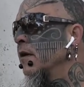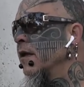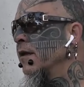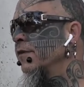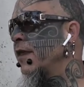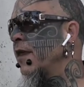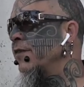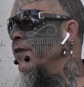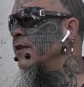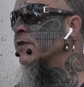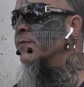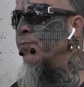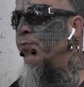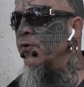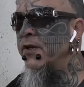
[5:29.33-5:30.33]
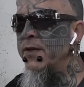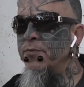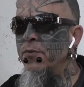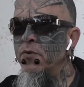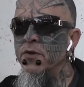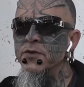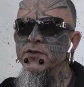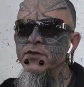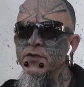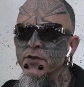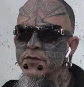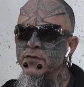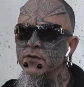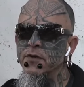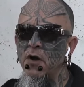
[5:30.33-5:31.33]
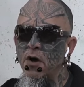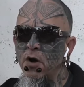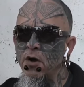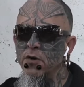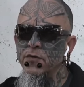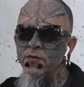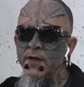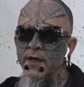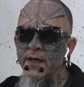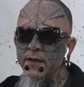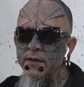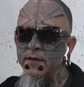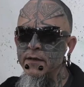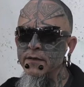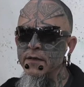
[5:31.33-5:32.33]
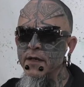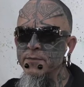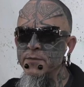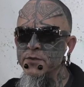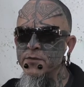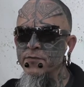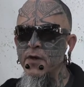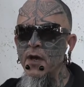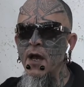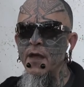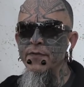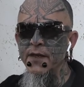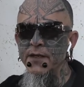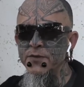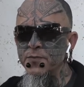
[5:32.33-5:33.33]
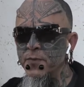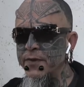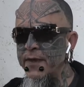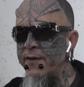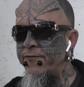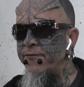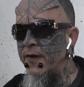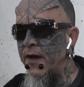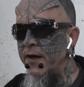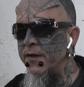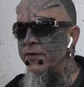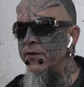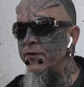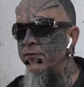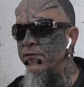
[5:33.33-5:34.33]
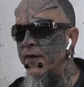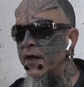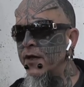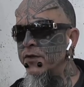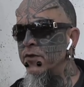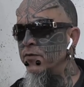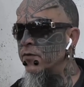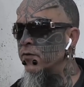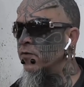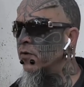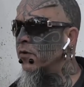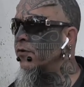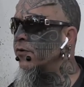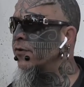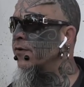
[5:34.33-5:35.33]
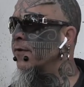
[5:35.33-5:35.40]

that these preborn children are created in the image of God, and that's where they find their value and worth,